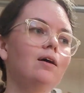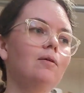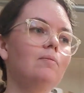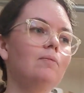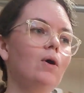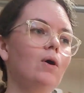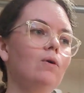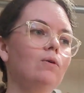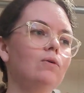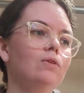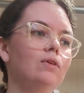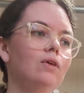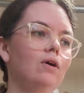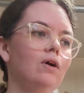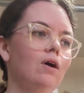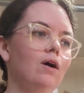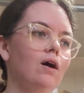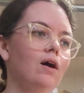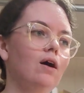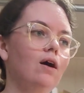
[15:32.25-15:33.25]
both
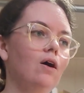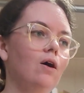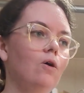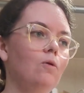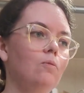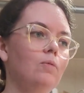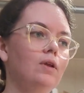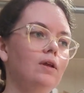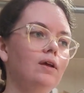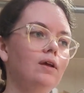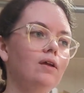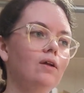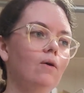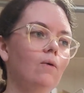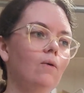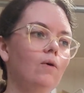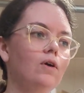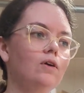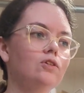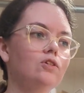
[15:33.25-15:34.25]
open it
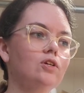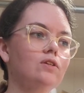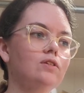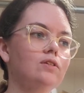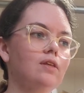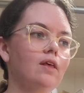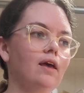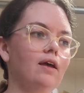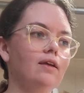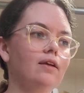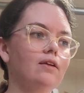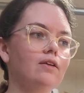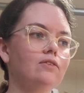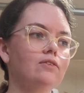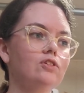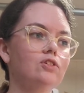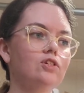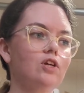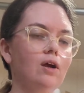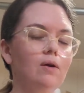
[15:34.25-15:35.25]
or just like
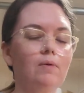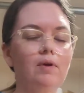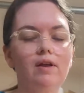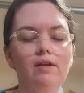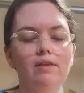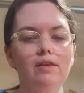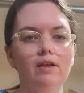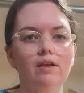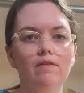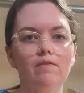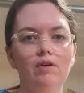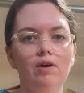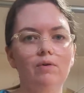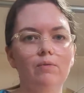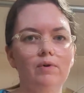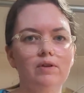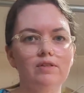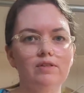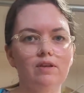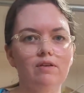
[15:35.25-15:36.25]
share what I think of it
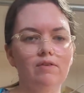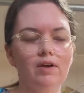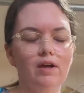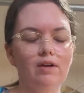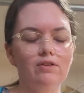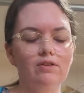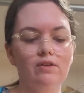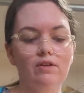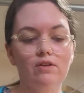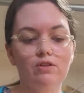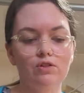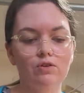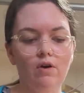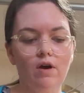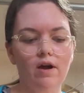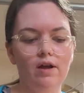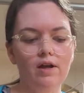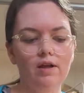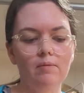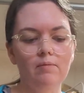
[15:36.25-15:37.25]
once I've actually
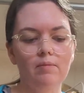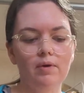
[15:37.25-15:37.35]
tried it.